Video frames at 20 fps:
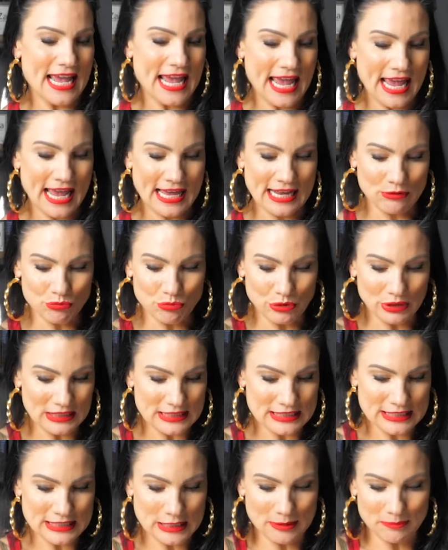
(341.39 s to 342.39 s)
And really
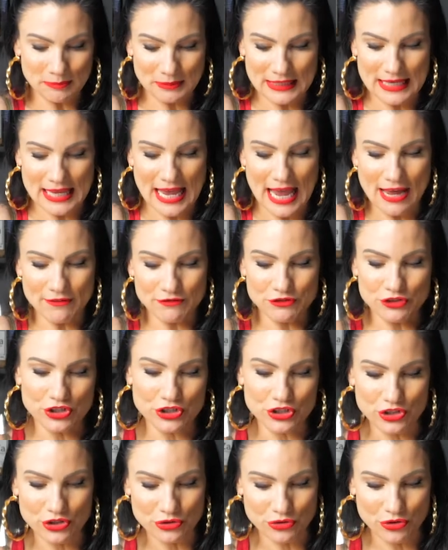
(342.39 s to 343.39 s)
simply, after
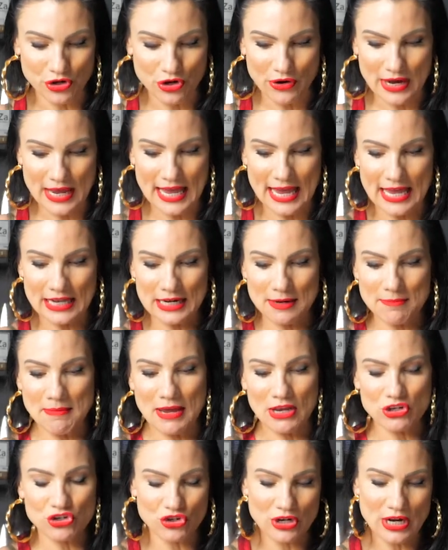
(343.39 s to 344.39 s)
you go ahead and
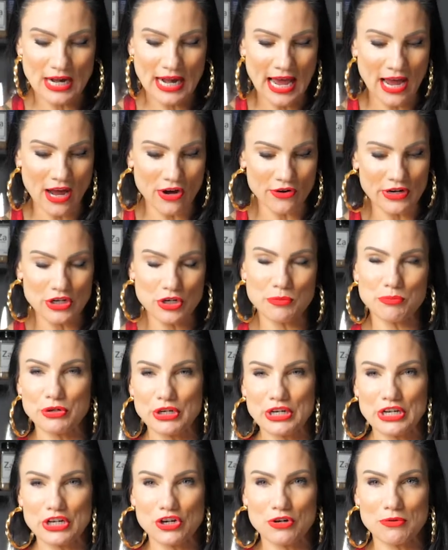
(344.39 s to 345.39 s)
measure it out and you
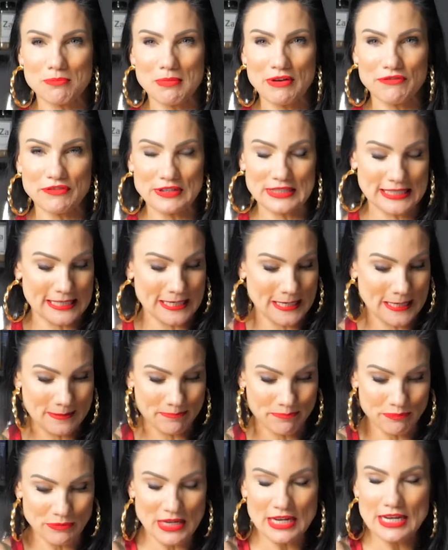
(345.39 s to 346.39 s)
put it in your muffin
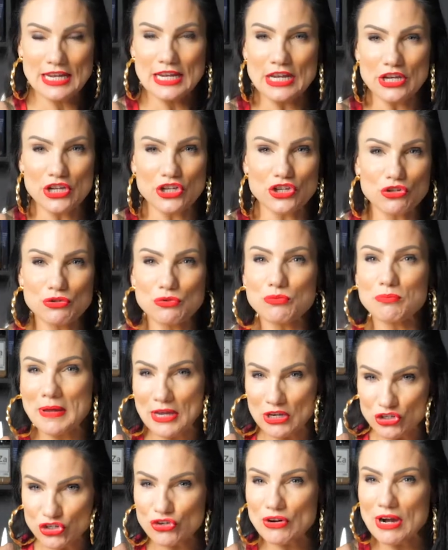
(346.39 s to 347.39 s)
tin, you
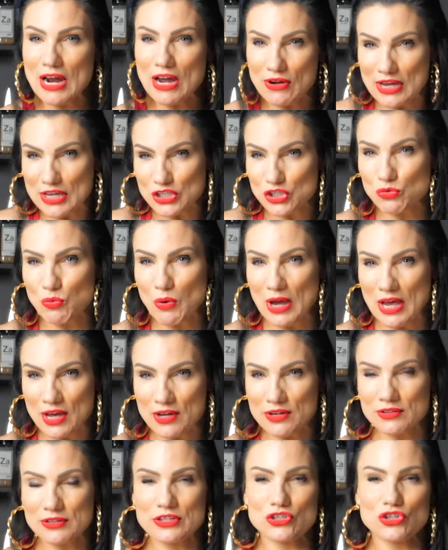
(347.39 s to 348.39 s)
measure out as
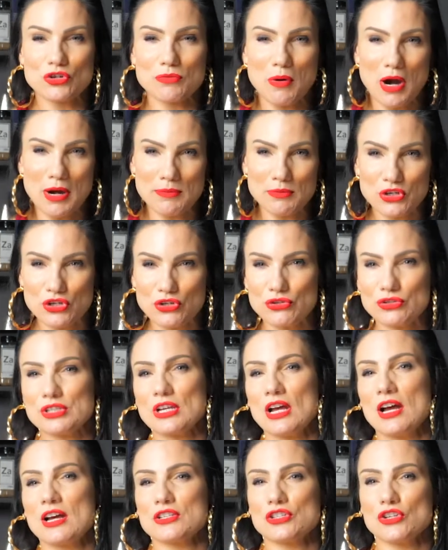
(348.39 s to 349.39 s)
well as your barbecue
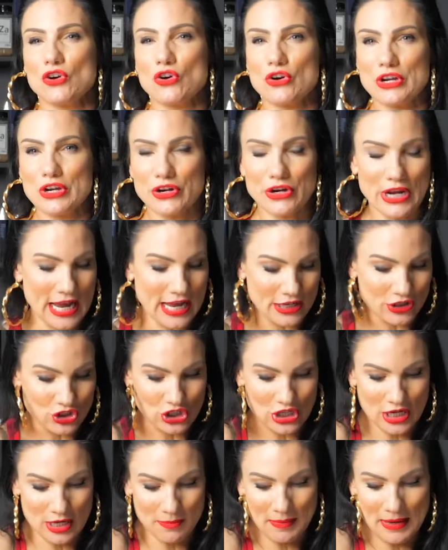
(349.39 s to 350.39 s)
sauce or your
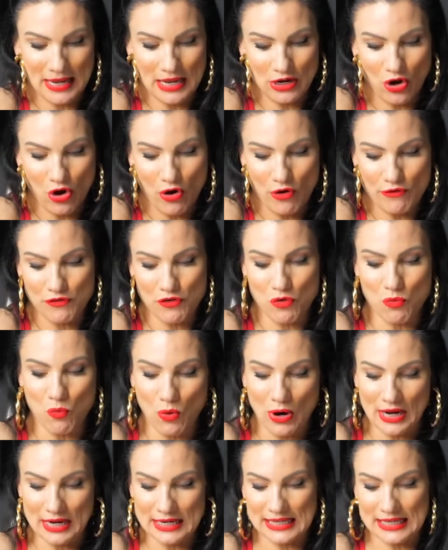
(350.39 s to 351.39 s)
ketchup and over
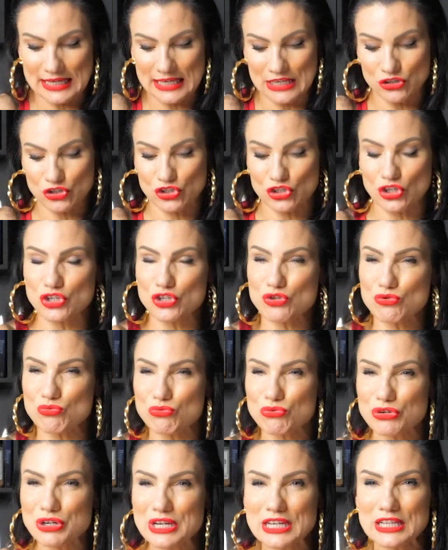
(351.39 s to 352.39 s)
1 each, so you
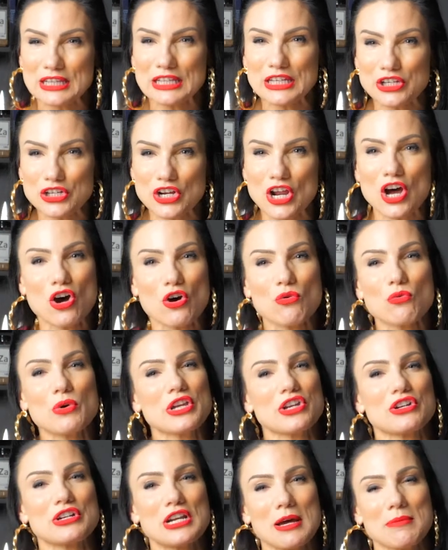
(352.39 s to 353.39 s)
really know
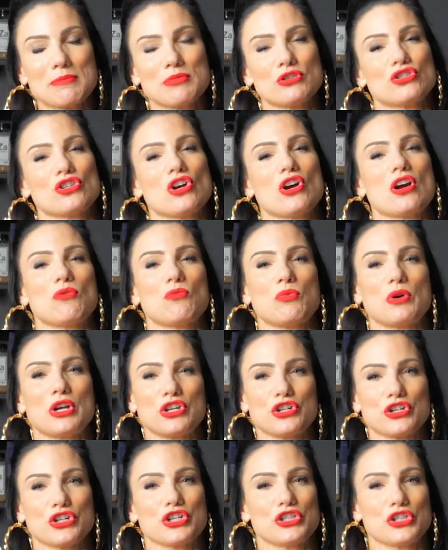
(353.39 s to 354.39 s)
what your numbers are, what
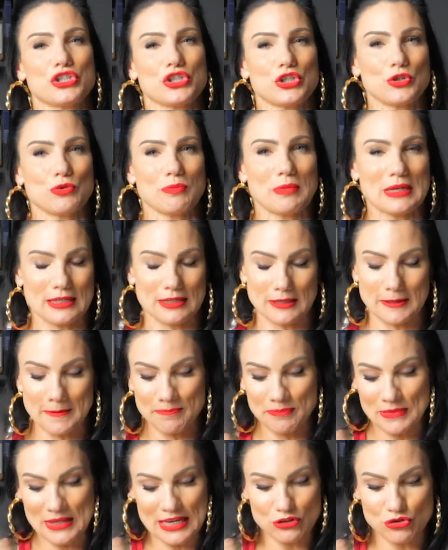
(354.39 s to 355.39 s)
you're consuming.
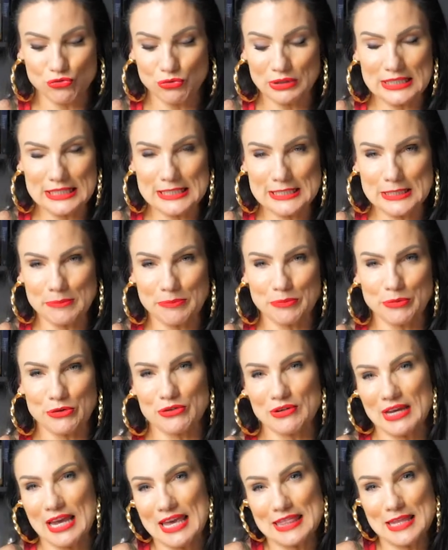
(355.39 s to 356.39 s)
It's really
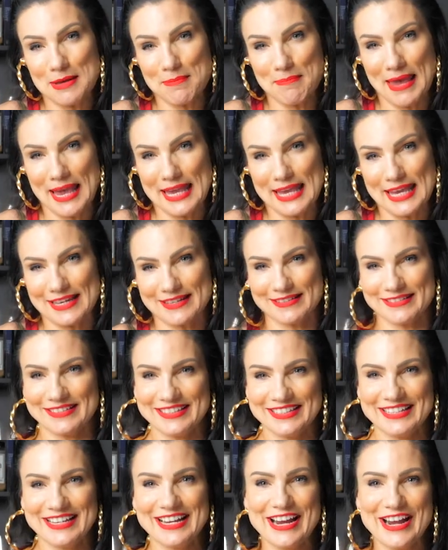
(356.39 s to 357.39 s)
simple, and then bake it.
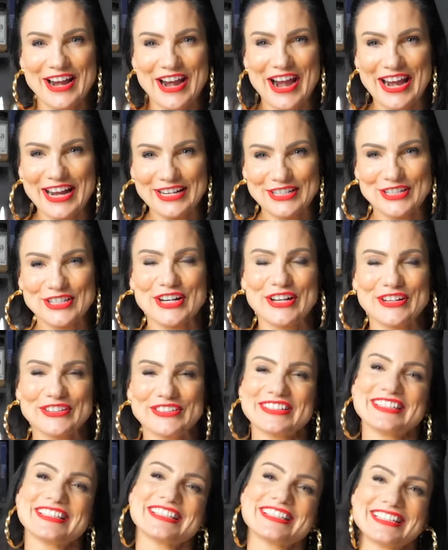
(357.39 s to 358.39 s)
All right, y'all,
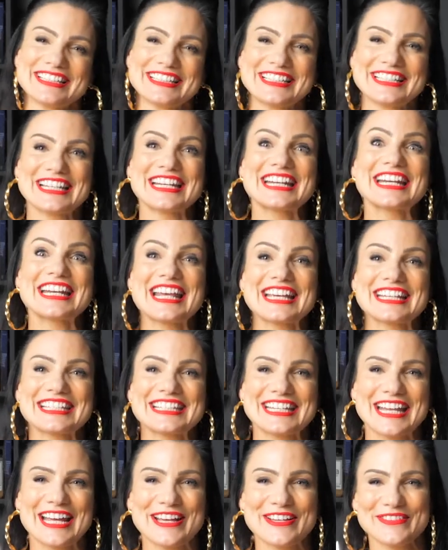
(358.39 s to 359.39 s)
to the next
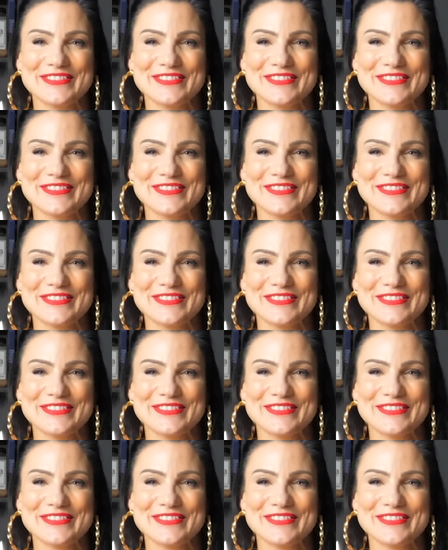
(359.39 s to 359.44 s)
step.